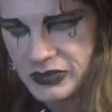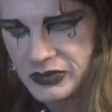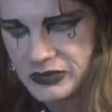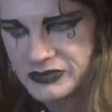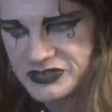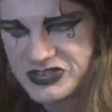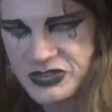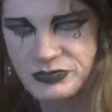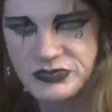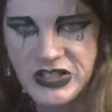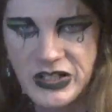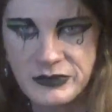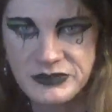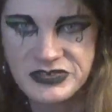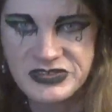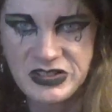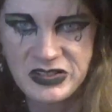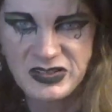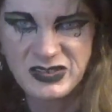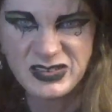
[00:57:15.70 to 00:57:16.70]
Sometimes
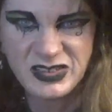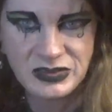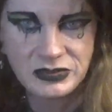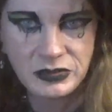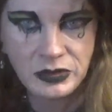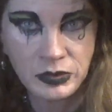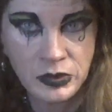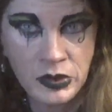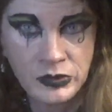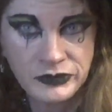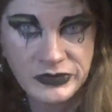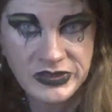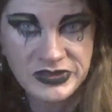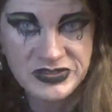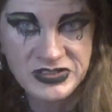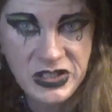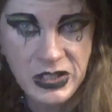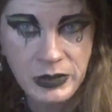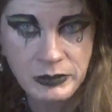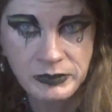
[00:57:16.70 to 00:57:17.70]
they're a little over the
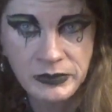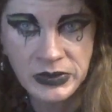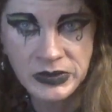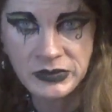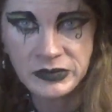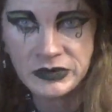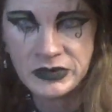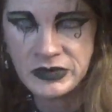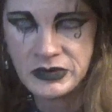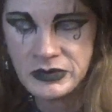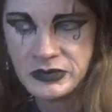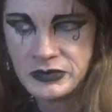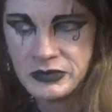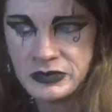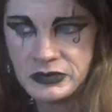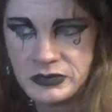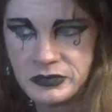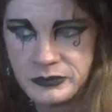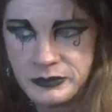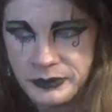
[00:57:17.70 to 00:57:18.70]
top,
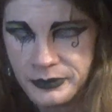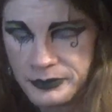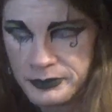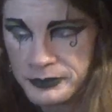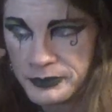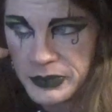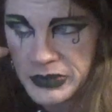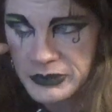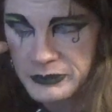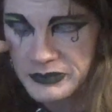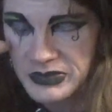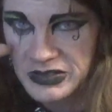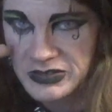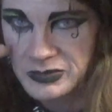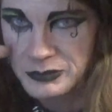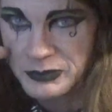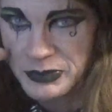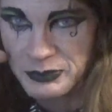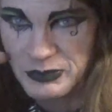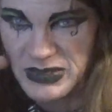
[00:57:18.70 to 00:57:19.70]
but I'm not
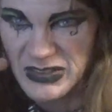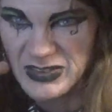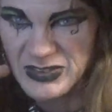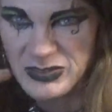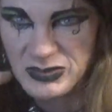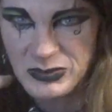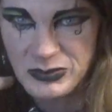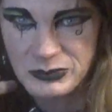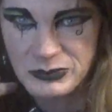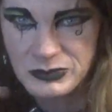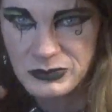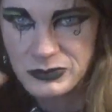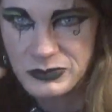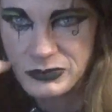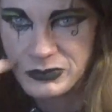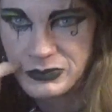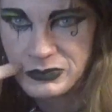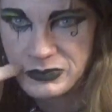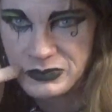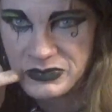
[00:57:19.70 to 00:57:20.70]
going to be mean to them.
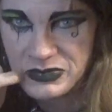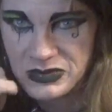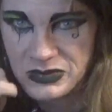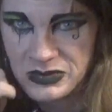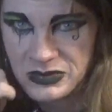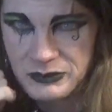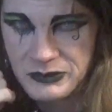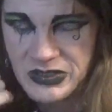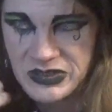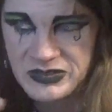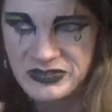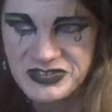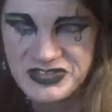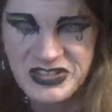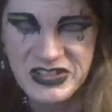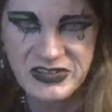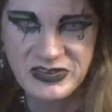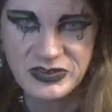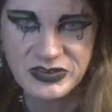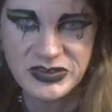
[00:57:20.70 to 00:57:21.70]
I'm not going to
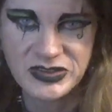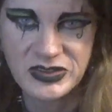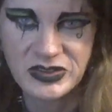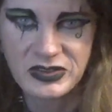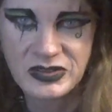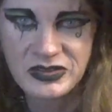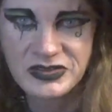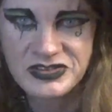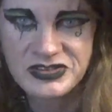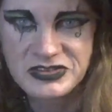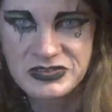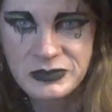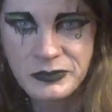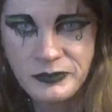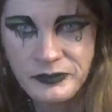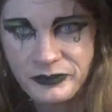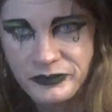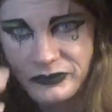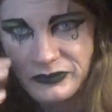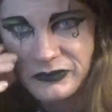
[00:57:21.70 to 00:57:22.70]
say they're jerks,
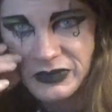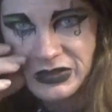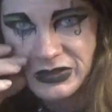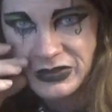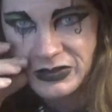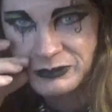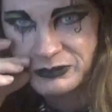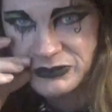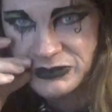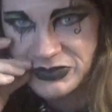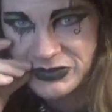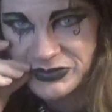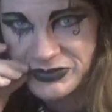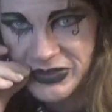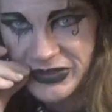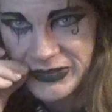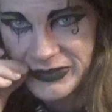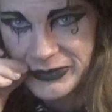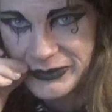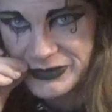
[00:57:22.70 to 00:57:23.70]
and I'm going to
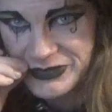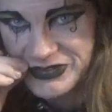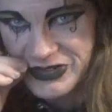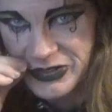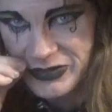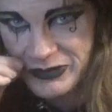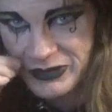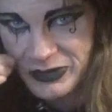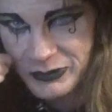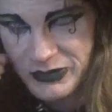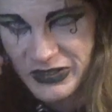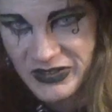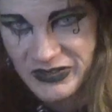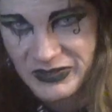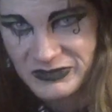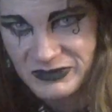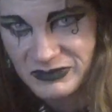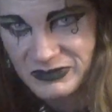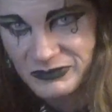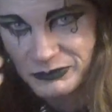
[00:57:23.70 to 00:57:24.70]
try to get this hair out of my
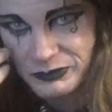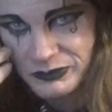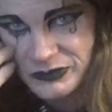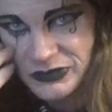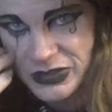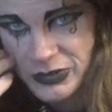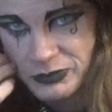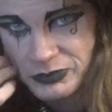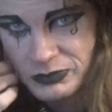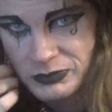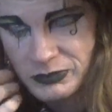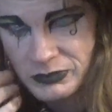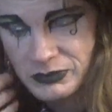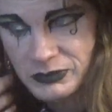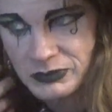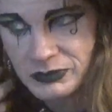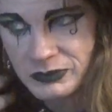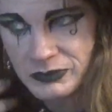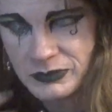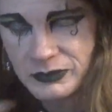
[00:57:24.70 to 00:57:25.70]
lip.
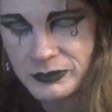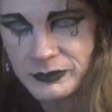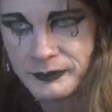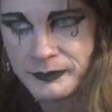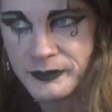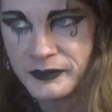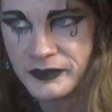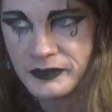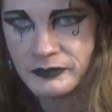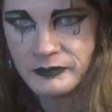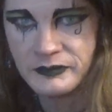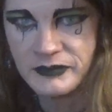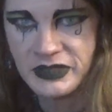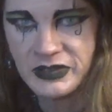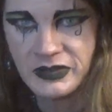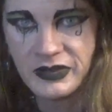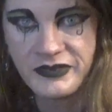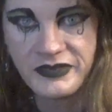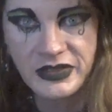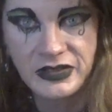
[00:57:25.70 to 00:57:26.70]

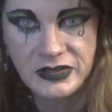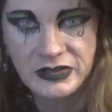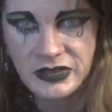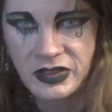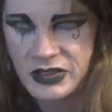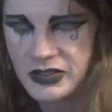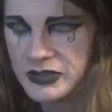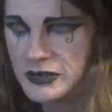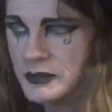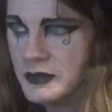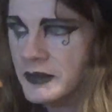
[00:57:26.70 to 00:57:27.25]
There, I think I got it.